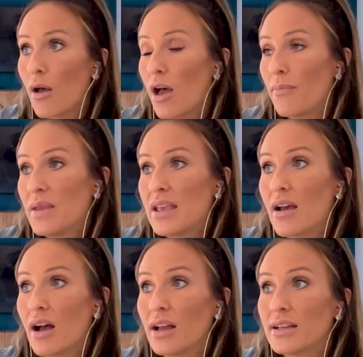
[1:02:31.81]

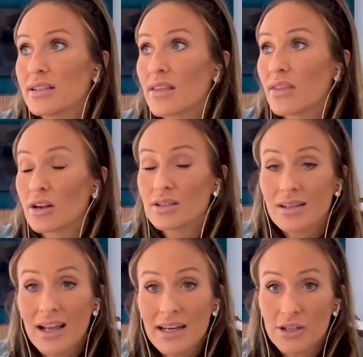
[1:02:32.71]
because there's a
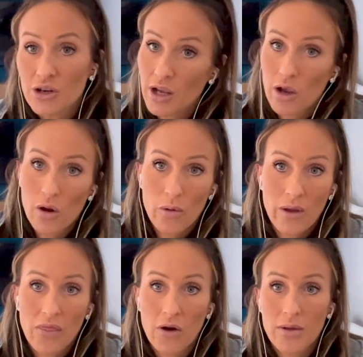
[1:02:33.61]
lightning strike. You got to
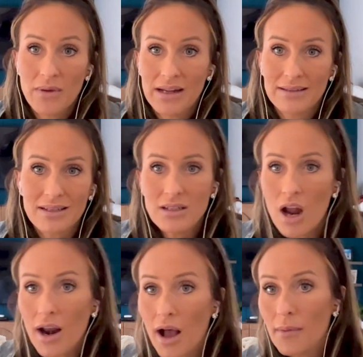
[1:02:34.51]
wait 30 minutes. That's
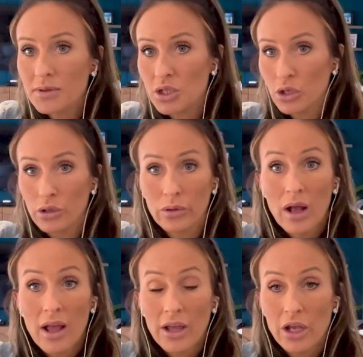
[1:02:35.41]
not up to
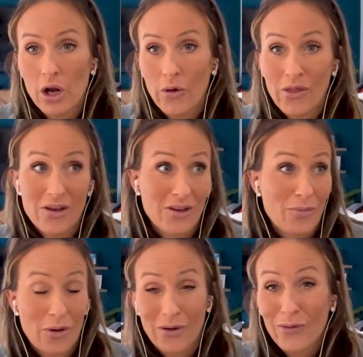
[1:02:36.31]
the
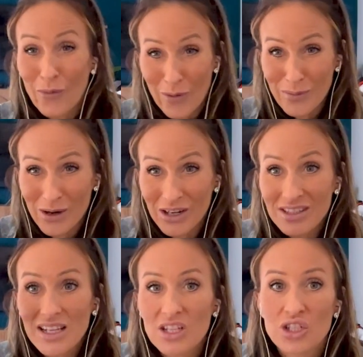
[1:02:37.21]

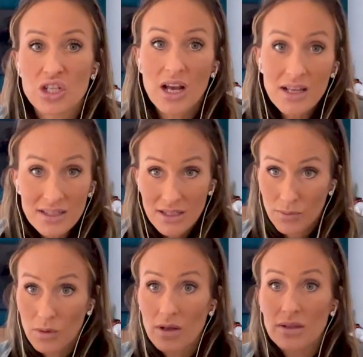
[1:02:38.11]
performers. It's just
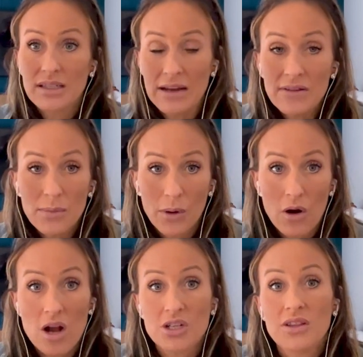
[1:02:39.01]
a safety
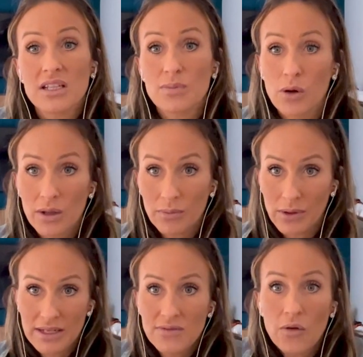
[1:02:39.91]
precaution that's put in
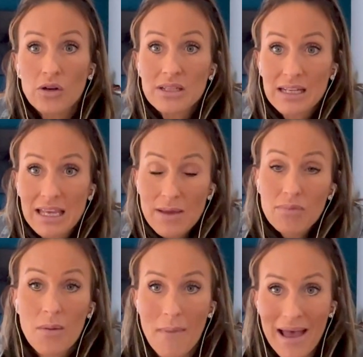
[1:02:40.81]
place to keep
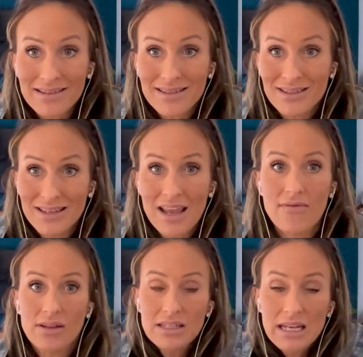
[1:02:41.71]
the masses
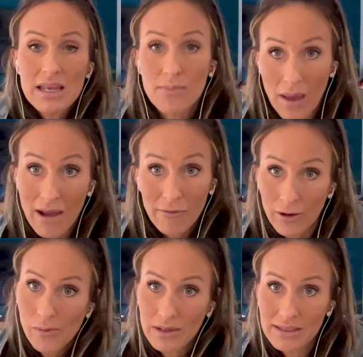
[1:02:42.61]
safe and to keep everyone